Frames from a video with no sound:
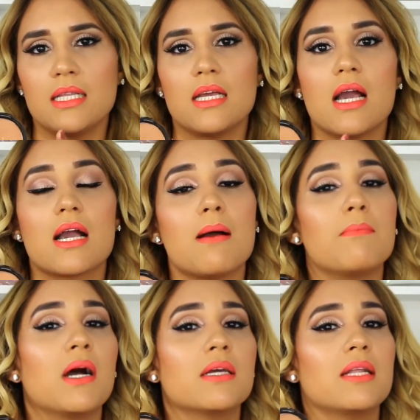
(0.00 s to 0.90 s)
I think I got
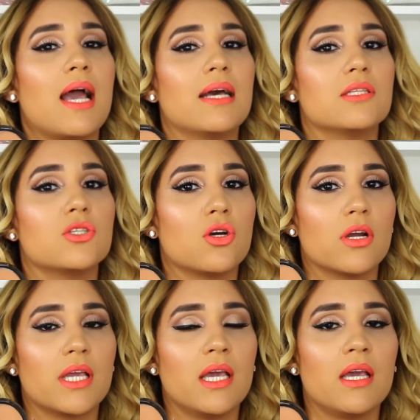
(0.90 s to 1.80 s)
mine at
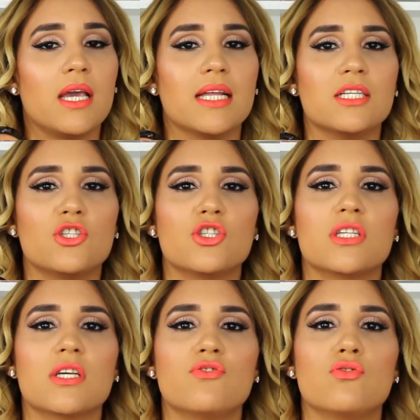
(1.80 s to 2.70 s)
Target, and it
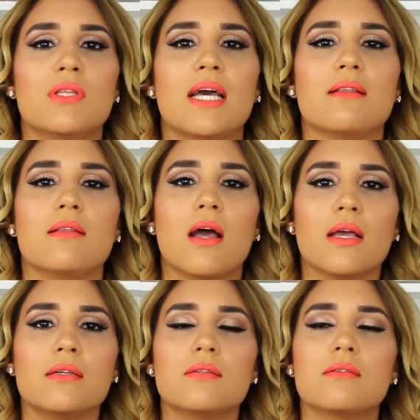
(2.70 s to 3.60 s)
just gives you that
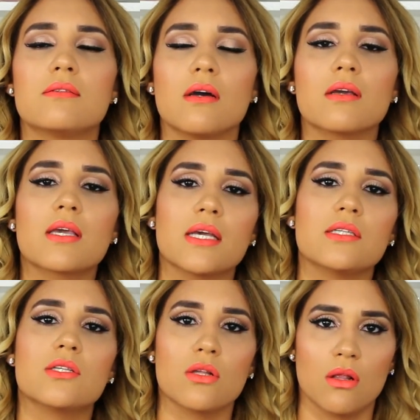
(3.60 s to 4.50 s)
nice
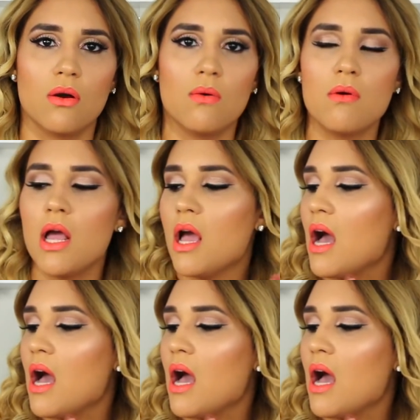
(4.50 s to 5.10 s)
sun-kissed glow.